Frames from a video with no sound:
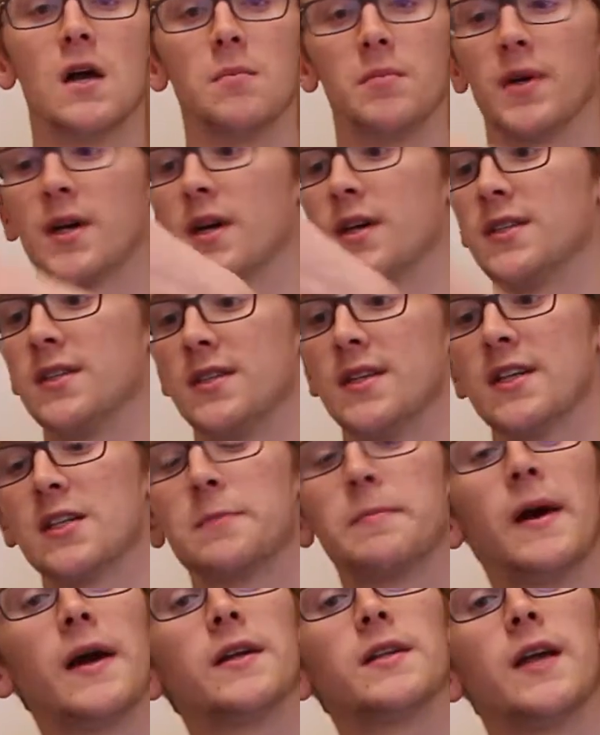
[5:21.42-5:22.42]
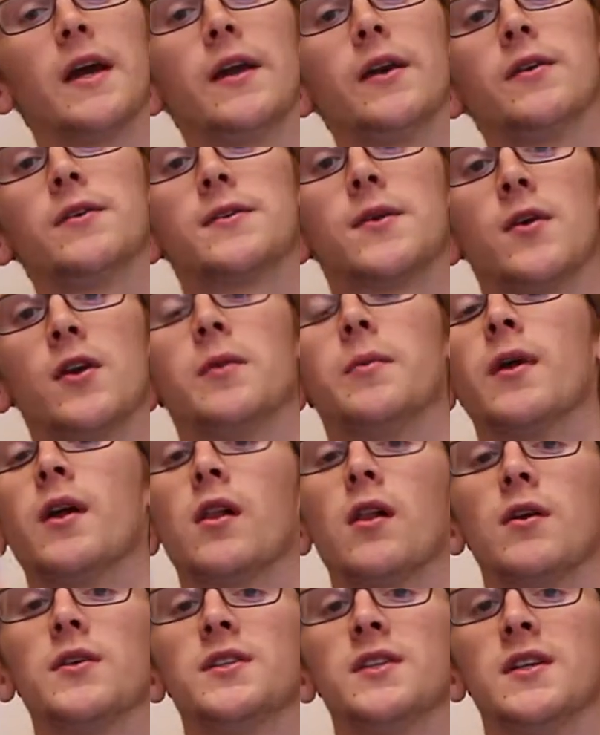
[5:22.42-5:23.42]
because this spectator is going to be
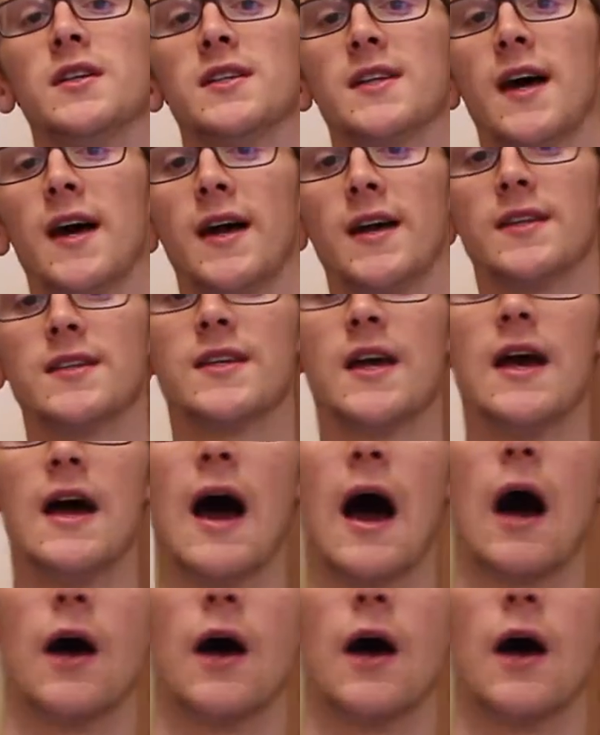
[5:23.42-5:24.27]
closing his eyes,